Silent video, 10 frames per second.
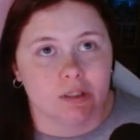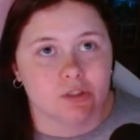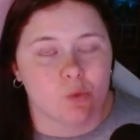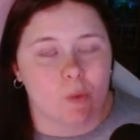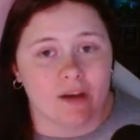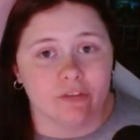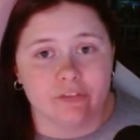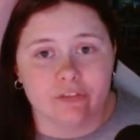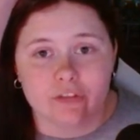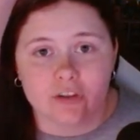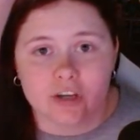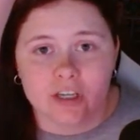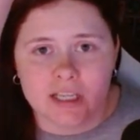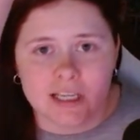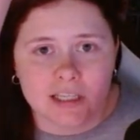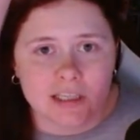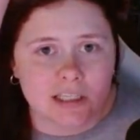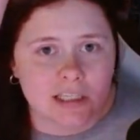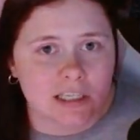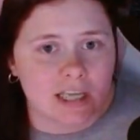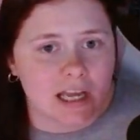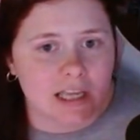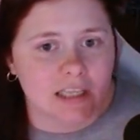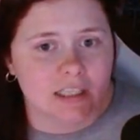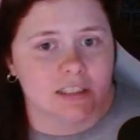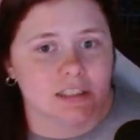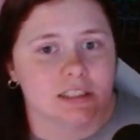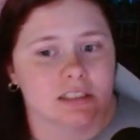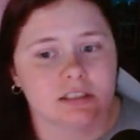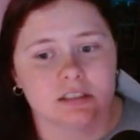12:30 in the night.